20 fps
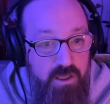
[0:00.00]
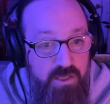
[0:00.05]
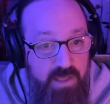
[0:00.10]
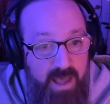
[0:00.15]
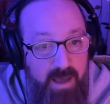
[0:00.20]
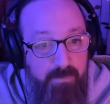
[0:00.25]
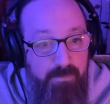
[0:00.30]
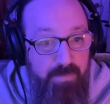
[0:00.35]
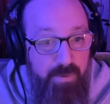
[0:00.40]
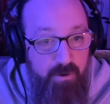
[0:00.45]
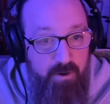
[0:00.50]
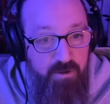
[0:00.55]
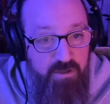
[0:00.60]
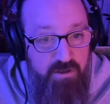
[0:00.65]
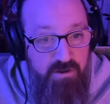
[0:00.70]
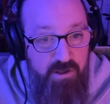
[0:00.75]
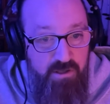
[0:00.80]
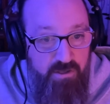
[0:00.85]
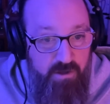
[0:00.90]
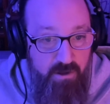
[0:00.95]
Cause that
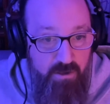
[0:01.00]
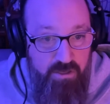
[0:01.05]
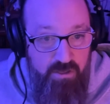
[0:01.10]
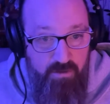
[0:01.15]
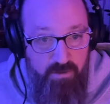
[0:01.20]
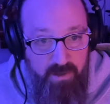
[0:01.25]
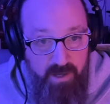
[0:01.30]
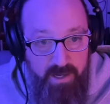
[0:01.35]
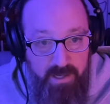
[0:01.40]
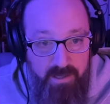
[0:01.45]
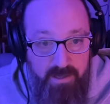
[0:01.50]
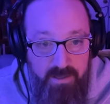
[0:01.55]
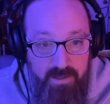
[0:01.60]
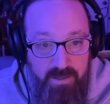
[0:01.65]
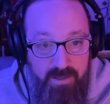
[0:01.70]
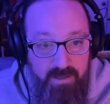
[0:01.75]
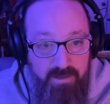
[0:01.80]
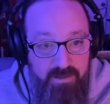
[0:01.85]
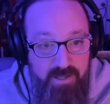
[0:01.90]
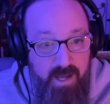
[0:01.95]
person is also like
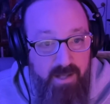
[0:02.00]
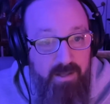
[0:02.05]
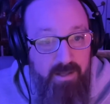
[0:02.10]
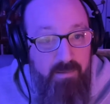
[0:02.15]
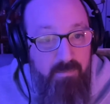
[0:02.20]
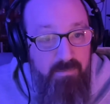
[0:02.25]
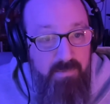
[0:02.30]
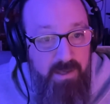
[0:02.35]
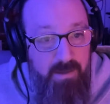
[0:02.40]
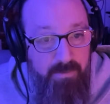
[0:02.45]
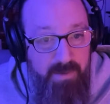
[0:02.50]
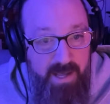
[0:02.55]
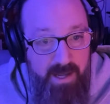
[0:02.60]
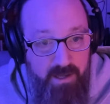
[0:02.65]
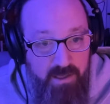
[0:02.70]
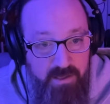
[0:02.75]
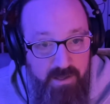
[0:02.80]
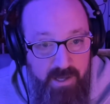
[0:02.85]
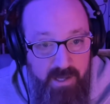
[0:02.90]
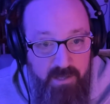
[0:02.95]
telling me
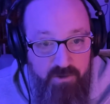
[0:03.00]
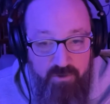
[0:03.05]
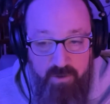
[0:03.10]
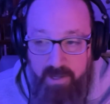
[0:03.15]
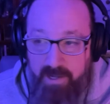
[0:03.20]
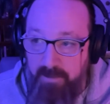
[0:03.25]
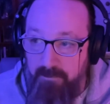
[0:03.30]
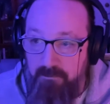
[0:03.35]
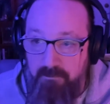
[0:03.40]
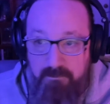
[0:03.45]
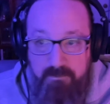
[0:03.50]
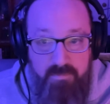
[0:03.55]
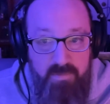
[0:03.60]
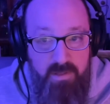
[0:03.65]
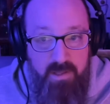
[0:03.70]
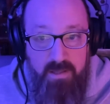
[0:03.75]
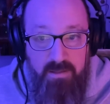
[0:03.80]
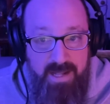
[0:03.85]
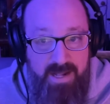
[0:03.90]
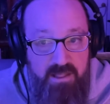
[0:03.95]
backstage, like
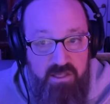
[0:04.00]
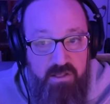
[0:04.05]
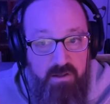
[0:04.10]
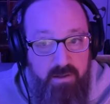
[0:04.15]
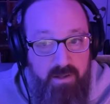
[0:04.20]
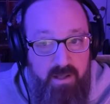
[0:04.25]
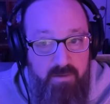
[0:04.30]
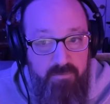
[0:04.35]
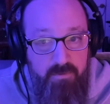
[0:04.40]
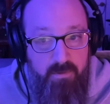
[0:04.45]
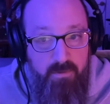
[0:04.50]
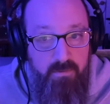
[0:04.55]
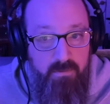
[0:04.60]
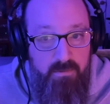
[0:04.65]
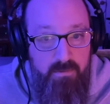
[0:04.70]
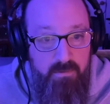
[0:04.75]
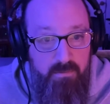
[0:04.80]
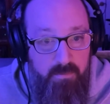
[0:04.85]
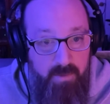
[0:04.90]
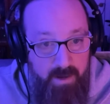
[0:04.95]
that's the level,
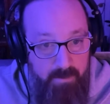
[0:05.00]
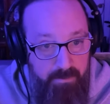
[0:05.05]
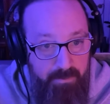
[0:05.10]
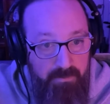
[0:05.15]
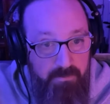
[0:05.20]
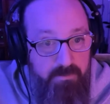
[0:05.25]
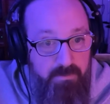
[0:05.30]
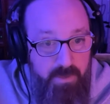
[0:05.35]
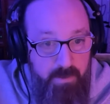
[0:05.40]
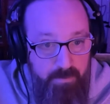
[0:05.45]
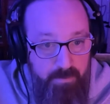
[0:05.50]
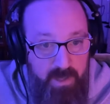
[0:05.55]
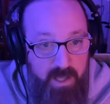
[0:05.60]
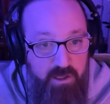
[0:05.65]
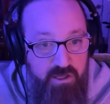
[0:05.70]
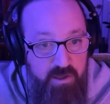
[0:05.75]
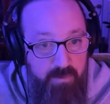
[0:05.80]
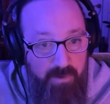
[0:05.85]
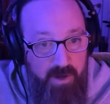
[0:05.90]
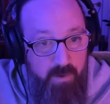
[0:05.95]
my, the
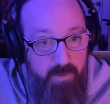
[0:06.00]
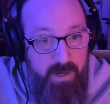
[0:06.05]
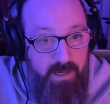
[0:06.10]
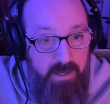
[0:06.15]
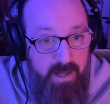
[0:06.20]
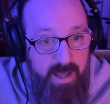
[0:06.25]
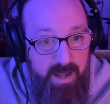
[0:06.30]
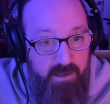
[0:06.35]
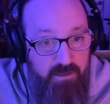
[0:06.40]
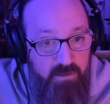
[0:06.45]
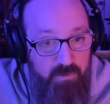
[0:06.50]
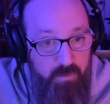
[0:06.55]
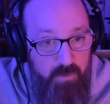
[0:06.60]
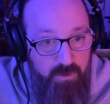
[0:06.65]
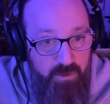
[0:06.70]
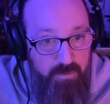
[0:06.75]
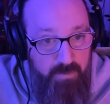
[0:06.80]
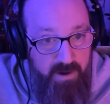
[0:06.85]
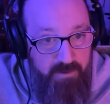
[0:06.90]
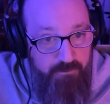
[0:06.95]
place I'm going next
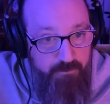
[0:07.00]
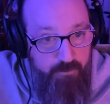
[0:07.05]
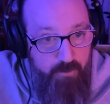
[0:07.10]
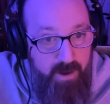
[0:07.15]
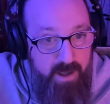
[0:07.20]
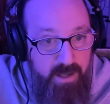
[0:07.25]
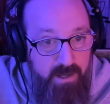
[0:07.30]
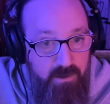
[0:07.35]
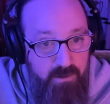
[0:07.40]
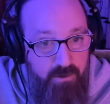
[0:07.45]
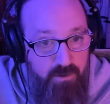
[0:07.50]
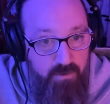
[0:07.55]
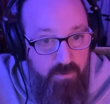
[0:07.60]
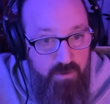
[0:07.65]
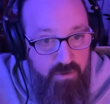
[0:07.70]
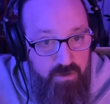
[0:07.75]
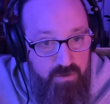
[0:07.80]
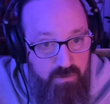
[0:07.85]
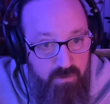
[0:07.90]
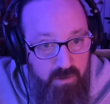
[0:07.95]
with my friend
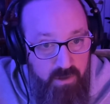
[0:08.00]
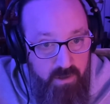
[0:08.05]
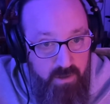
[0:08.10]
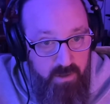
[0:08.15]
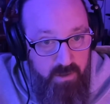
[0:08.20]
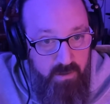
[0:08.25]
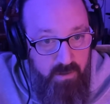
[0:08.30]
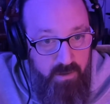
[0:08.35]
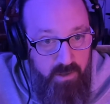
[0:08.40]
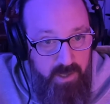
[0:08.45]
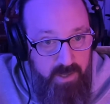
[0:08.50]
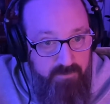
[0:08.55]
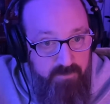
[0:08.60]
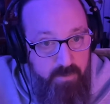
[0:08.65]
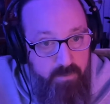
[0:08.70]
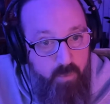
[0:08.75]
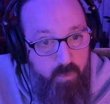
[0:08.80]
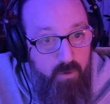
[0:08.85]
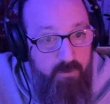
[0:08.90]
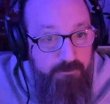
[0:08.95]
who's
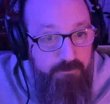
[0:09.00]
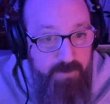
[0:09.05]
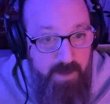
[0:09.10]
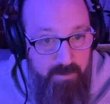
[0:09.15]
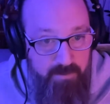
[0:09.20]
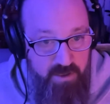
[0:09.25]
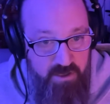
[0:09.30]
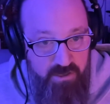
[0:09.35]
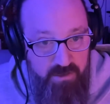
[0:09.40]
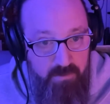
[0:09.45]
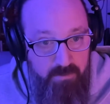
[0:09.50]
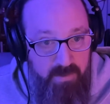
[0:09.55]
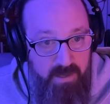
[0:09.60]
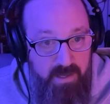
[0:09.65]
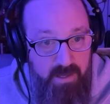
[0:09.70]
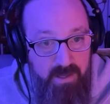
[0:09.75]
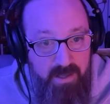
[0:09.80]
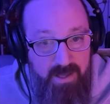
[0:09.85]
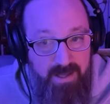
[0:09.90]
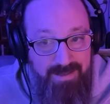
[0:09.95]
even more famous than
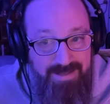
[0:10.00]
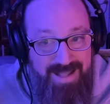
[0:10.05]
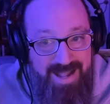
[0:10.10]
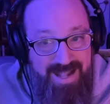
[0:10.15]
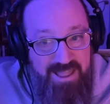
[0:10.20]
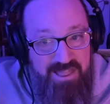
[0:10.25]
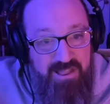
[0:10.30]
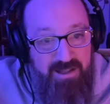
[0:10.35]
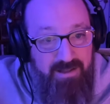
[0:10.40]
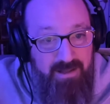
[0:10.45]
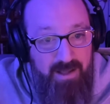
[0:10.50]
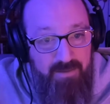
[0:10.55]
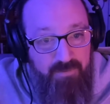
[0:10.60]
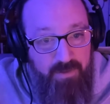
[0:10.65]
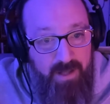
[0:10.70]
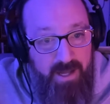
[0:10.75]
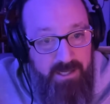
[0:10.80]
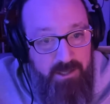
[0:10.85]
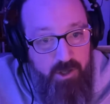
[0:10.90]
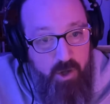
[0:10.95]
me. That's a
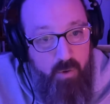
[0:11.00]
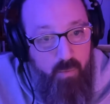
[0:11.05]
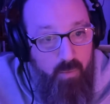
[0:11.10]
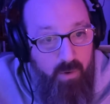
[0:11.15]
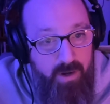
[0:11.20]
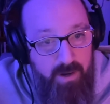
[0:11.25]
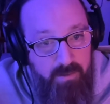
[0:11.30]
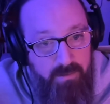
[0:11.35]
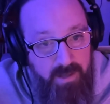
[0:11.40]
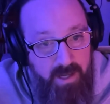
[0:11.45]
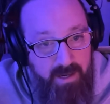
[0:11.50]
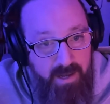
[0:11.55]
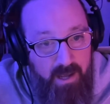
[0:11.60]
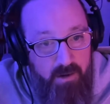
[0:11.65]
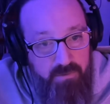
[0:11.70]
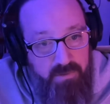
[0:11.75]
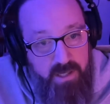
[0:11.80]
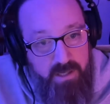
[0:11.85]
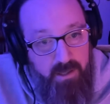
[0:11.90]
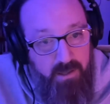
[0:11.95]
level I don't want it. Like, I
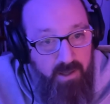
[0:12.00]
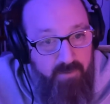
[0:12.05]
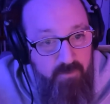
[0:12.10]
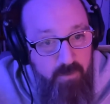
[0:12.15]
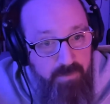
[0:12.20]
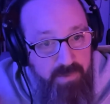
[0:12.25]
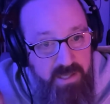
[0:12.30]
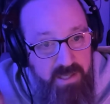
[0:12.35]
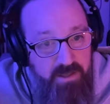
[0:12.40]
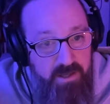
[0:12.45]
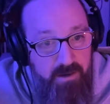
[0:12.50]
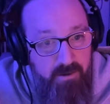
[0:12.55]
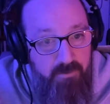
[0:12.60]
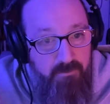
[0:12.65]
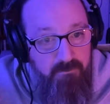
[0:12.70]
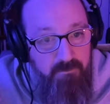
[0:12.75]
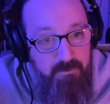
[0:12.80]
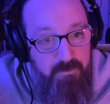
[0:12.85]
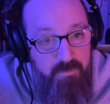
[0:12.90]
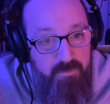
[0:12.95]
don't think I'll ever be there.
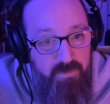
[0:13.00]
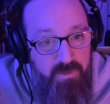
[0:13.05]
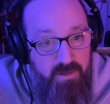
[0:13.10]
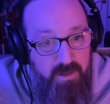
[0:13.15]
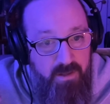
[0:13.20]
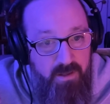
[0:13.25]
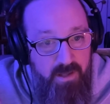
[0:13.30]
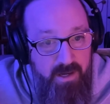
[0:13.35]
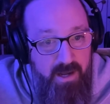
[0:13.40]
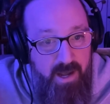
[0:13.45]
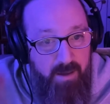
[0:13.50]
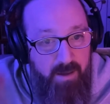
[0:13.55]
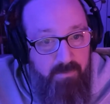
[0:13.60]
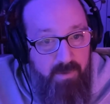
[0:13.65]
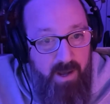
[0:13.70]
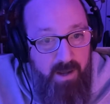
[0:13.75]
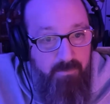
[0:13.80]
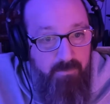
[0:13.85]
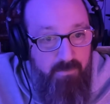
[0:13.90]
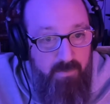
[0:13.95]
Yeah. Like I,
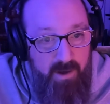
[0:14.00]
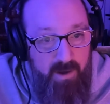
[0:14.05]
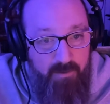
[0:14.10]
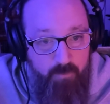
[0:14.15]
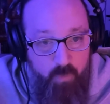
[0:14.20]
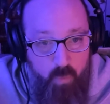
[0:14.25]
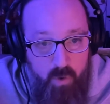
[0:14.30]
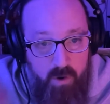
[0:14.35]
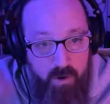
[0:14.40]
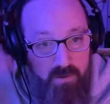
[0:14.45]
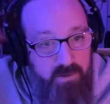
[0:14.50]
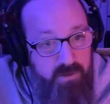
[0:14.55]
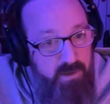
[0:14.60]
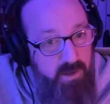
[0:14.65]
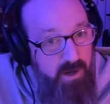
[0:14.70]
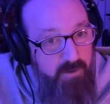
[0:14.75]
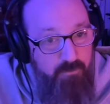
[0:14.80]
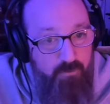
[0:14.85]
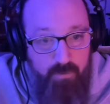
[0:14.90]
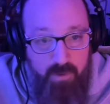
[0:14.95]
I'm, I've worked,
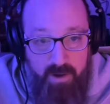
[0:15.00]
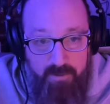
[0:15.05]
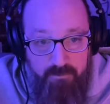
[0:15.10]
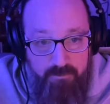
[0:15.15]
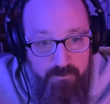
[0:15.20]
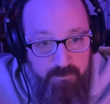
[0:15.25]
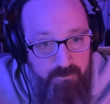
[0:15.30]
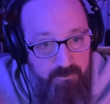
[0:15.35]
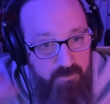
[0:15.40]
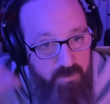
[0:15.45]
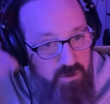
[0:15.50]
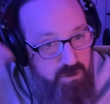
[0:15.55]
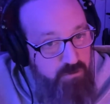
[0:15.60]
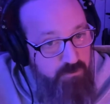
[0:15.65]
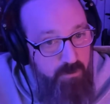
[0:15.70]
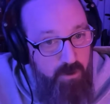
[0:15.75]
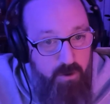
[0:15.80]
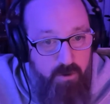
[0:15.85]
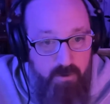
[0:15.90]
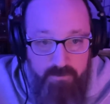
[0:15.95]
I've, I've
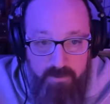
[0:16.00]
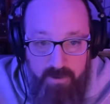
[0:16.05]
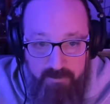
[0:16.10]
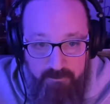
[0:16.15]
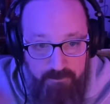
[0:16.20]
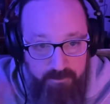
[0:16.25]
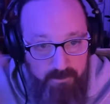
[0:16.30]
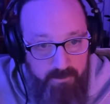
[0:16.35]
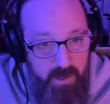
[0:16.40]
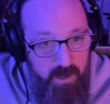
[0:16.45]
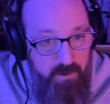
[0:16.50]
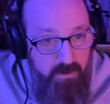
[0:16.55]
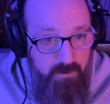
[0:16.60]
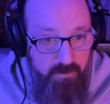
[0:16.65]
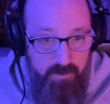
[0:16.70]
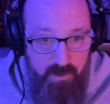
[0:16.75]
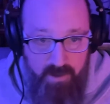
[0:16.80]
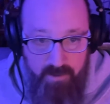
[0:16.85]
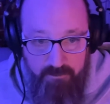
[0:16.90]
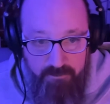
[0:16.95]
strove, I've, you
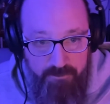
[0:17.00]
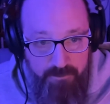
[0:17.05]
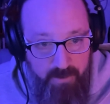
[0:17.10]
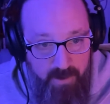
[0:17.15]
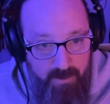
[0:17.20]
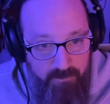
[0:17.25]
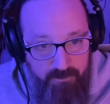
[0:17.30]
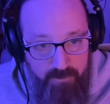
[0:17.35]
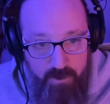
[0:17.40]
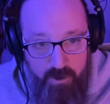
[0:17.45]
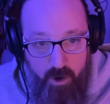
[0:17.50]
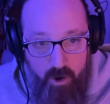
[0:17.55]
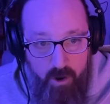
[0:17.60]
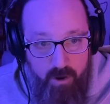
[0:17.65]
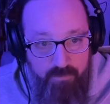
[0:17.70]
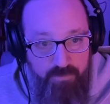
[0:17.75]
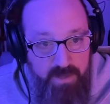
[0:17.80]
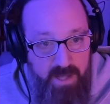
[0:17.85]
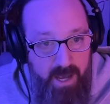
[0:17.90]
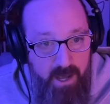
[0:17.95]
know, I've, I've
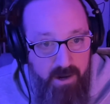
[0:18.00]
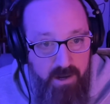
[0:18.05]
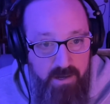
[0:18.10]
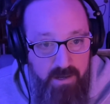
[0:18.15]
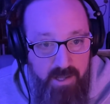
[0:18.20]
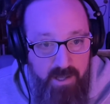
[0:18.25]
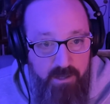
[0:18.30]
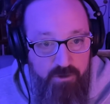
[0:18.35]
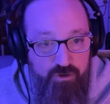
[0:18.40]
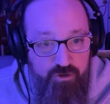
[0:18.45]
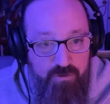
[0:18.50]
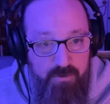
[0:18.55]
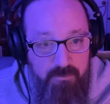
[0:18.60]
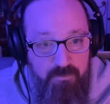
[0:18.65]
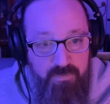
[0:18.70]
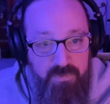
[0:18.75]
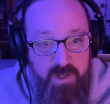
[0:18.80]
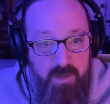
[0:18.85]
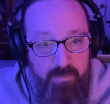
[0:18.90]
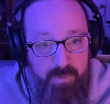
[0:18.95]
carved out a niche,
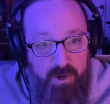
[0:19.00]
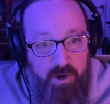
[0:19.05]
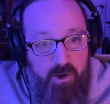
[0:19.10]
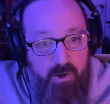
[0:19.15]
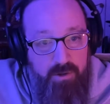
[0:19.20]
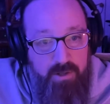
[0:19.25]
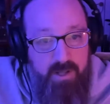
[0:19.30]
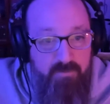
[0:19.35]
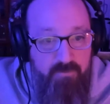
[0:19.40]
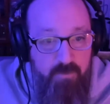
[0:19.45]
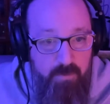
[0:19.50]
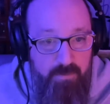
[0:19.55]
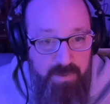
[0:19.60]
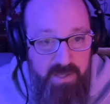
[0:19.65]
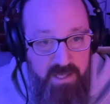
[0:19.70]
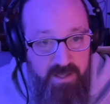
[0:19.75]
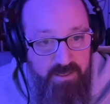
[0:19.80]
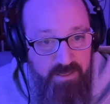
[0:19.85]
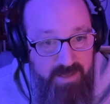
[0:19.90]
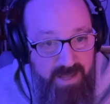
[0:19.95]
but I'll never
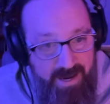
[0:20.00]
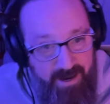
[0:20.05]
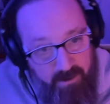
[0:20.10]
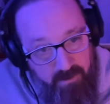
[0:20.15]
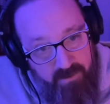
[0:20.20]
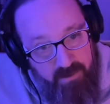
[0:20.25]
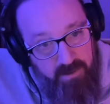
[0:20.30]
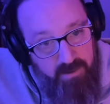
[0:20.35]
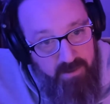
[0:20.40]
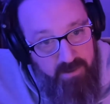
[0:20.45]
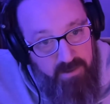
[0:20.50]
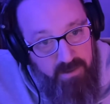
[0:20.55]
be there.